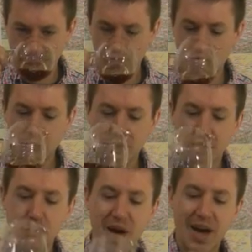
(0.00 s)
Aromas
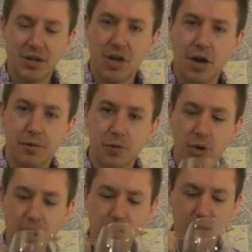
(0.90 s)
have backed off
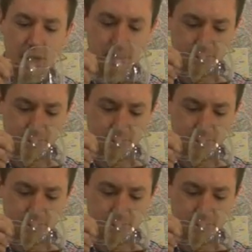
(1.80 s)
quite a bit.